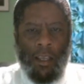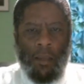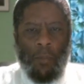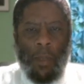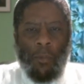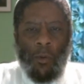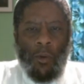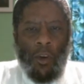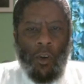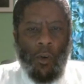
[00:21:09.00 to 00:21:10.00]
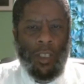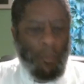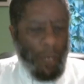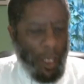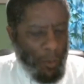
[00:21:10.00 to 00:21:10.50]
People will always
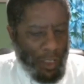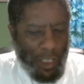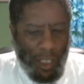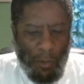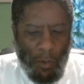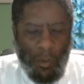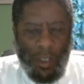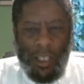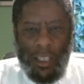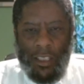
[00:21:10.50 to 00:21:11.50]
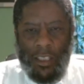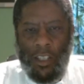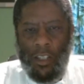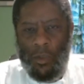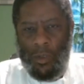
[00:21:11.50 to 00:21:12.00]
be able to come up with an
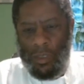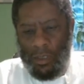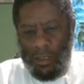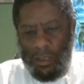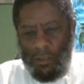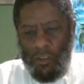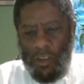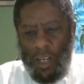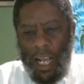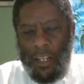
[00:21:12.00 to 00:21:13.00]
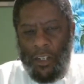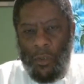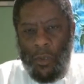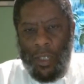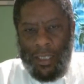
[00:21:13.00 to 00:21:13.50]
excuse for not
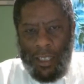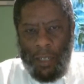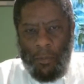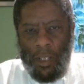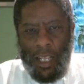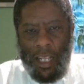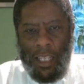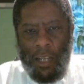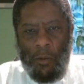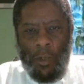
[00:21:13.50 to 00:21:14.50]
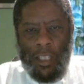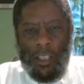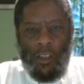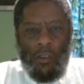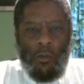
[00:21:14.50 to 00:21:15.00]
doing something that they really
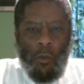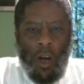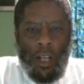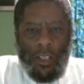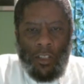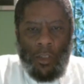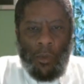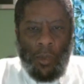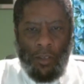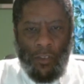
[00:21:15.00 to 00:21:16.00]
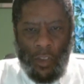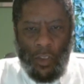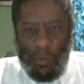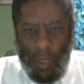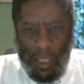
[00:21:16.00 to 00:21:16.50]
don't want to do in the
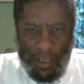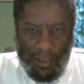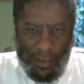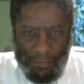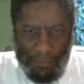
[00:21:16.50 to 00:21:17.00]
first place.